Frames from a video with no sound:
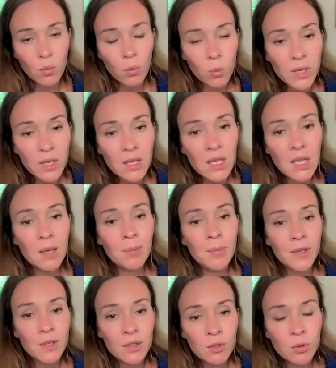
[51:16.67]
We keep
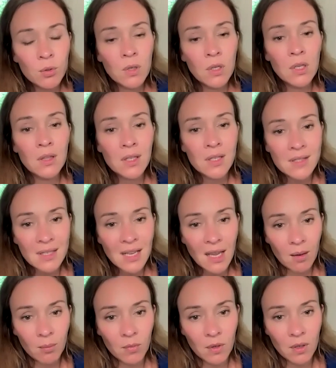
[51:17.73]
doing the
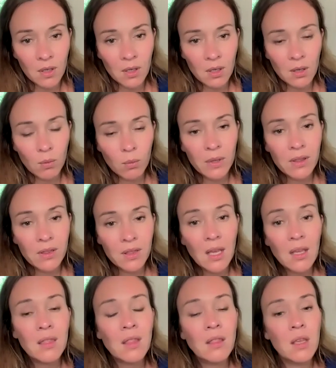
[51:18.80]
same. We
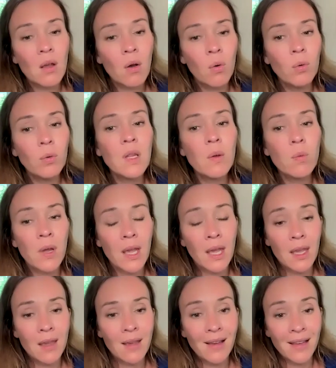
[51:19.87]
think that the only
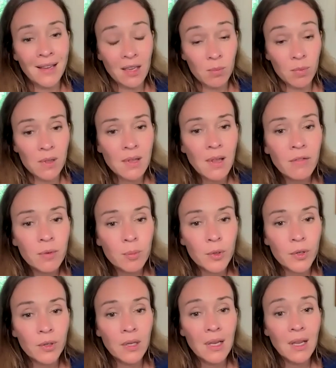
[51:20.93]
way I can be
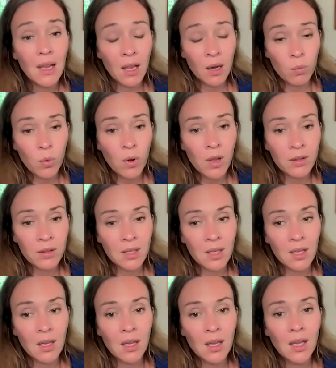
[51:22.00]
lovable and
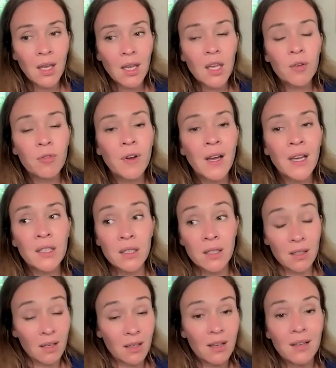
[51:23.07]
worthy if I
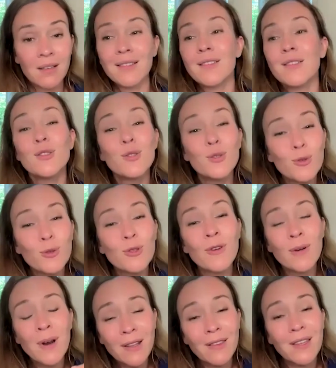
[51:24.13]
do the
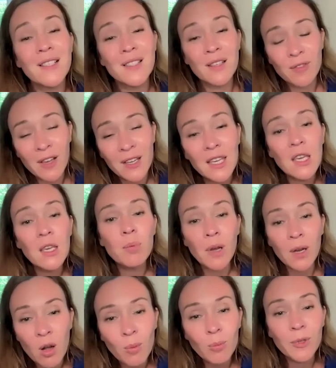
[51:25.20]
right things, if I keep
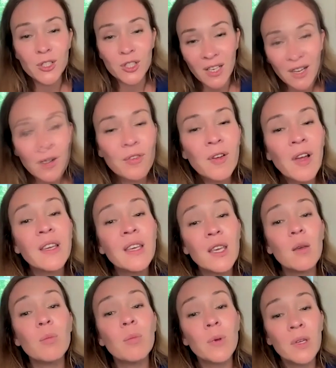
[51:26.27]
accomplishing, if I
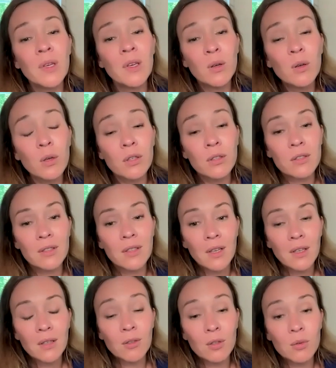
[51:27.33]
keep being good,
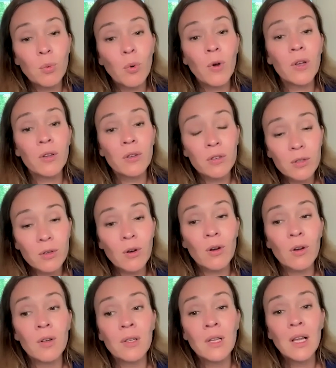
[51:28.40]
good boy, good
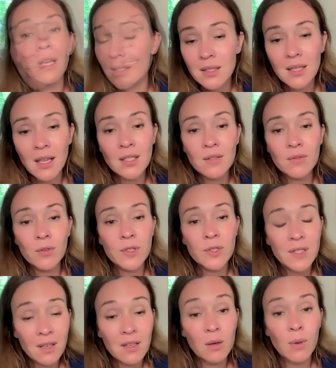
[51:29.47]
girl, successful,
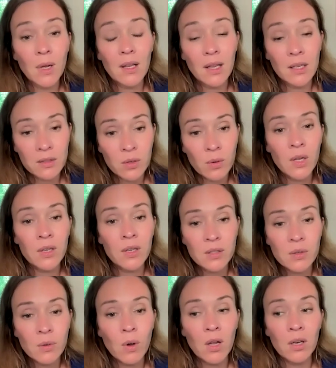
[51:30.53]
study well, and so on and
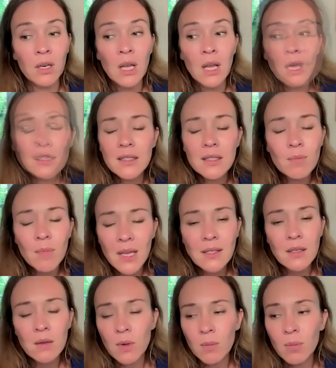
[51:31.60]
so on. It's
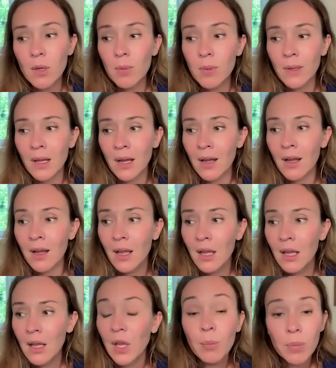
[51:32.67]
amazing when people are
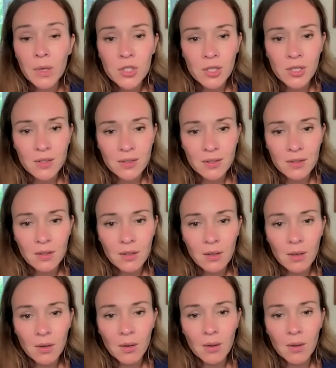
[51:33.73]
ambitious,
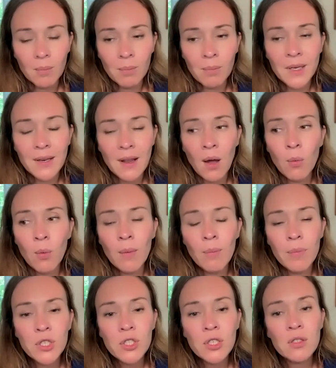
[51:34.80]
but our
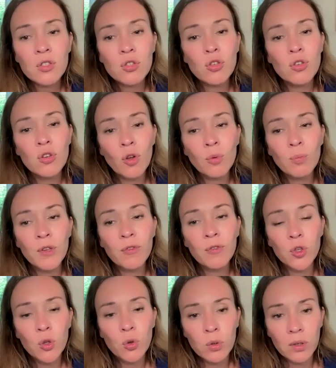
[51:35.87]
ambitions should not be
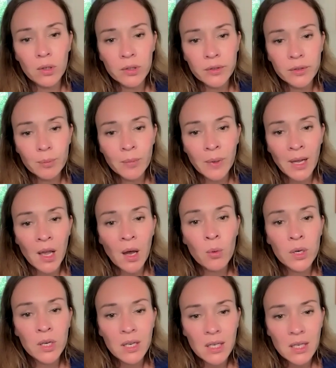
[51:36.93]
fueled by
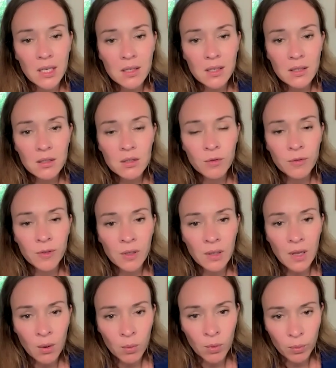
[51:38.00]
our need to feel
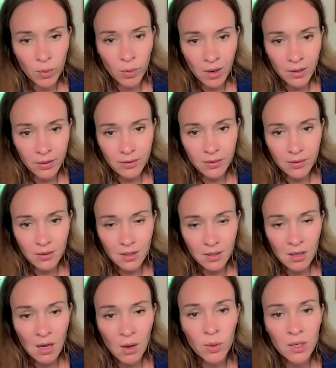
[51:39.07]
our worth
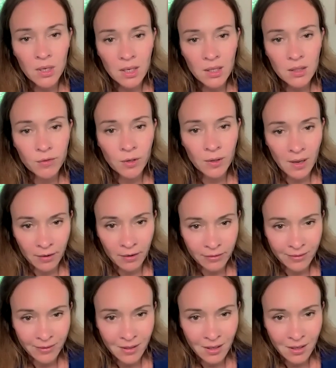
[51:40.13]
and our need for love.